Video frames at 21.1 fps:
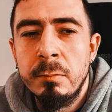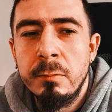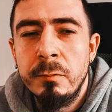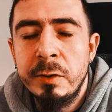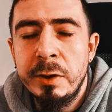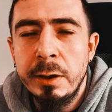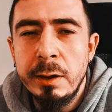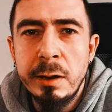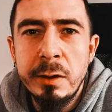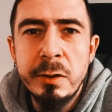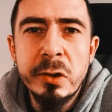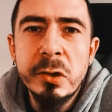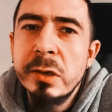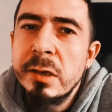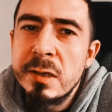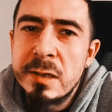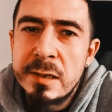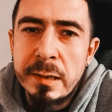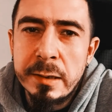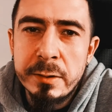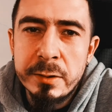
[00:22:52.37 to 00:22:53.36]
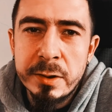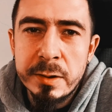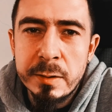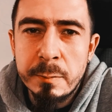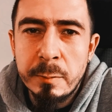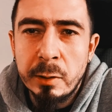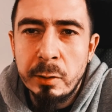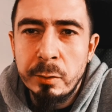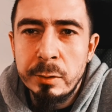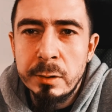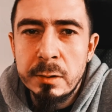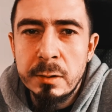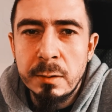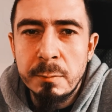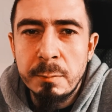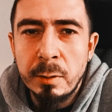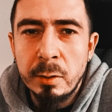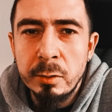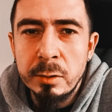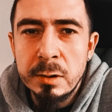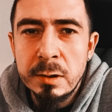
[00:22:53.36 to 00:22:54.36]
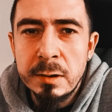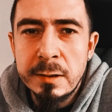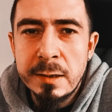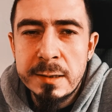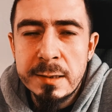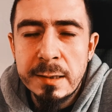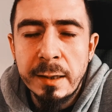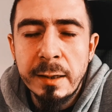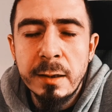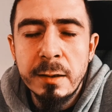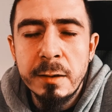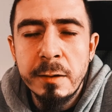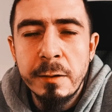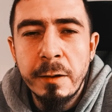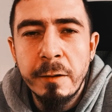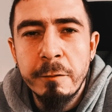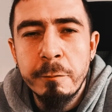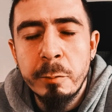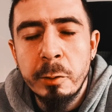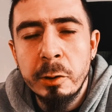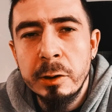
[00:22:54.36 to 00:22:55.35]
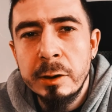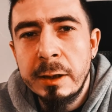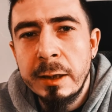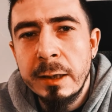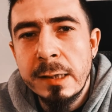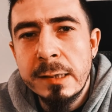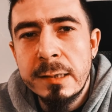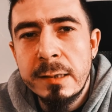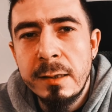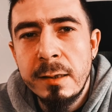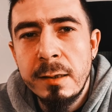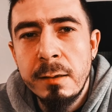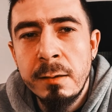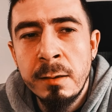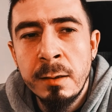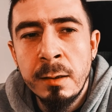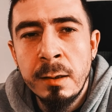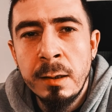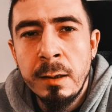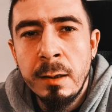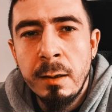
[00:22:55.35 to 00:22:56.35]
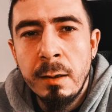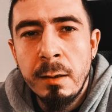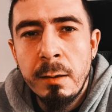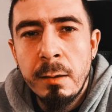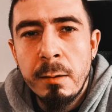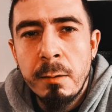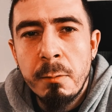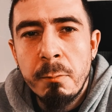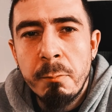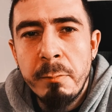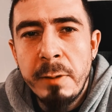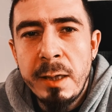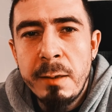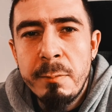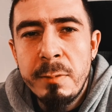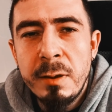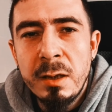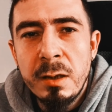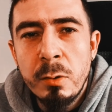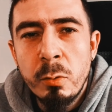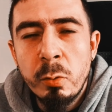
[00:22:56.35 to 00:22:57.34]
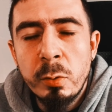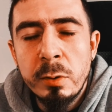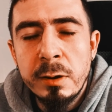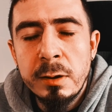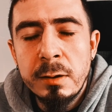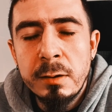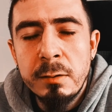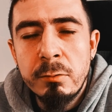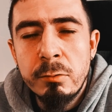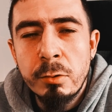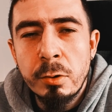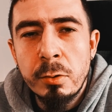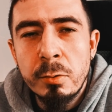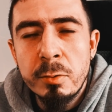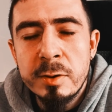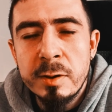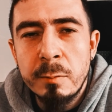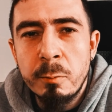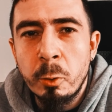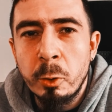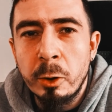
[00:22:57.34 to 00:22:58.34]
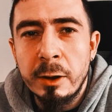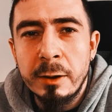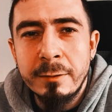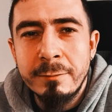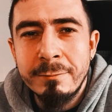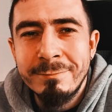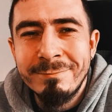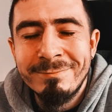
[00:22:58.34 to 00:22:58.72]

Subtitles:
tell other designers about Design and a Half podcast, and maybe we'll grow some more.